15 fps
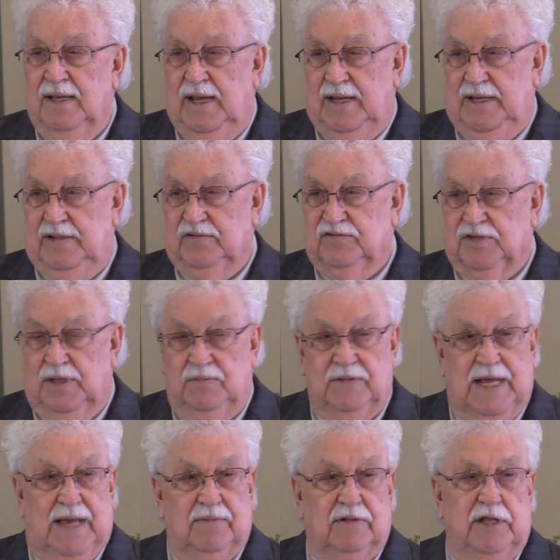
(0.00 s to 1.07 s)
and he'll
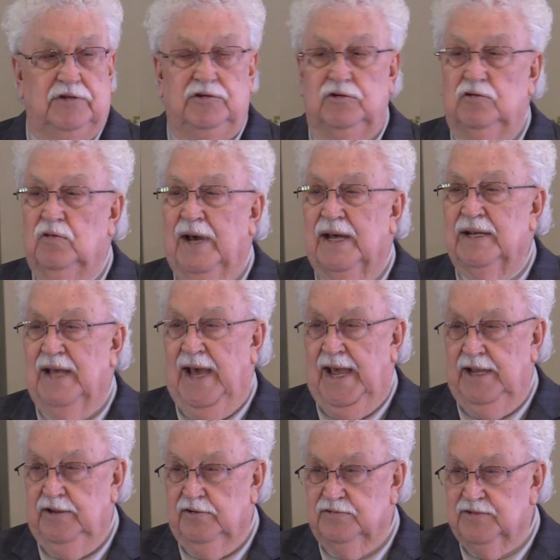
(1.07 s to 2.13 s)
sometimes let you go out and
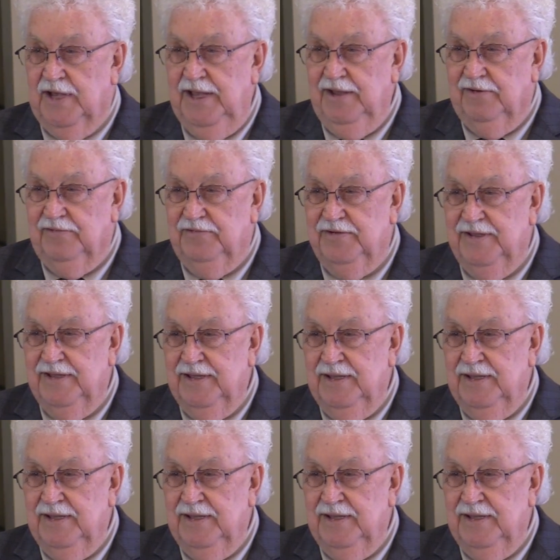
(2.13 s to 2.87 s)
hang yourself.